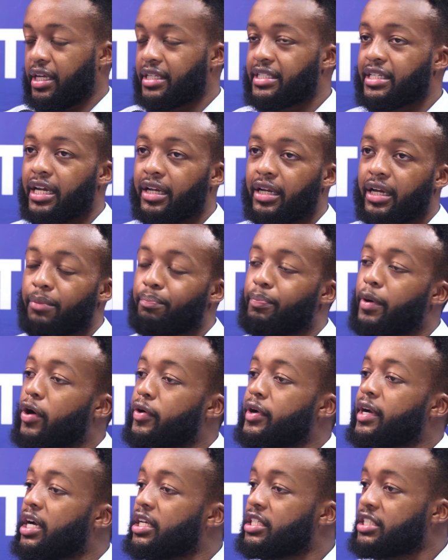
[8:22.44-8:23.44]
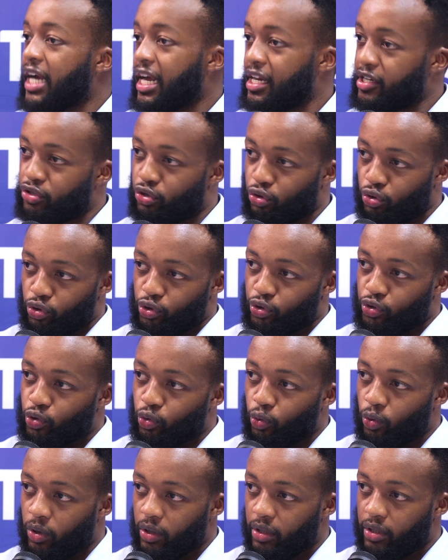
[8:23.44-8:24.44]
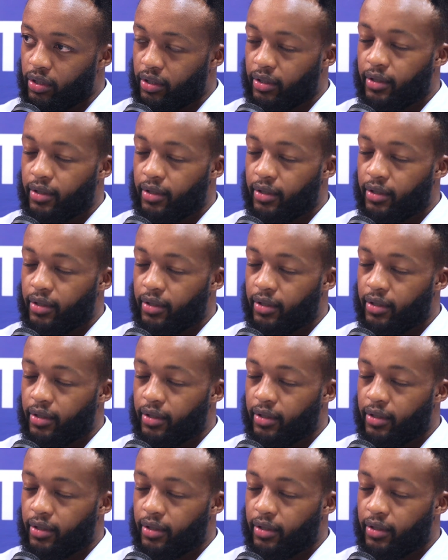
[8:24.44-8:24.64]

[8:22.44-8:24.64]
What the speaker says: That's empowering a child to go to school.